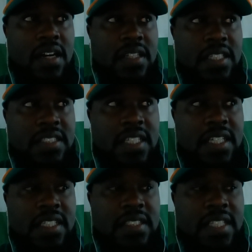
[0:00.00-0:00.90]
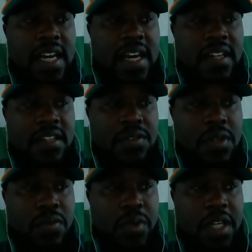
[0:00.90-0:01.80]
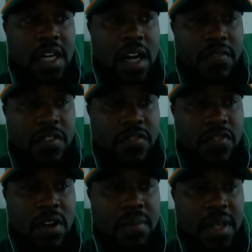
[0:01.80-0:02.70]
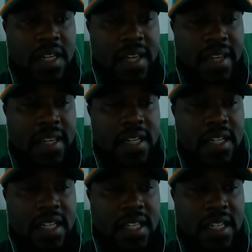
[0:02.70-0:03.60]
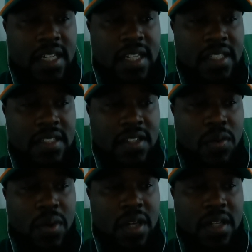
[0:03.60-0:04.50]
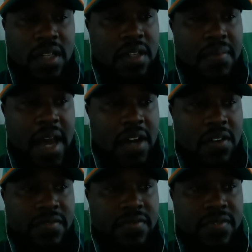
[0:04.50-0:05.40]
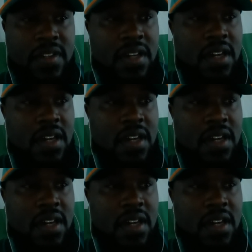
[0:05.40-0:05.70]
a disease that you can recover from it and get it again, you know, in a matter of,